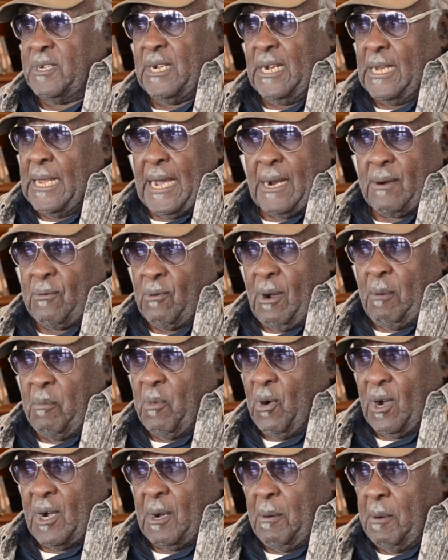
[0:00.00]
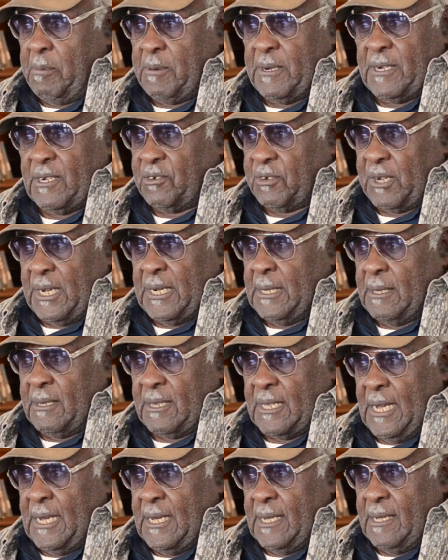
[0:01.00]
just like Grandma, come up in the same
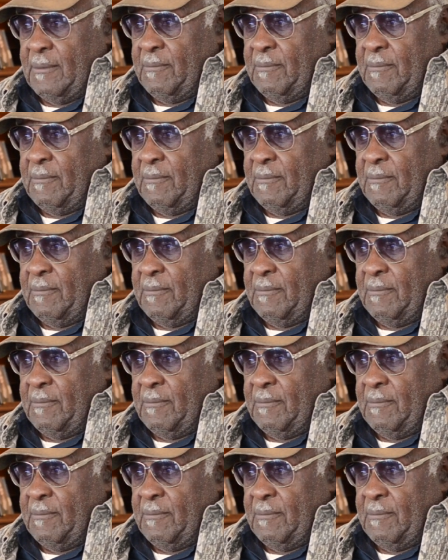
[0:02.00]
thing.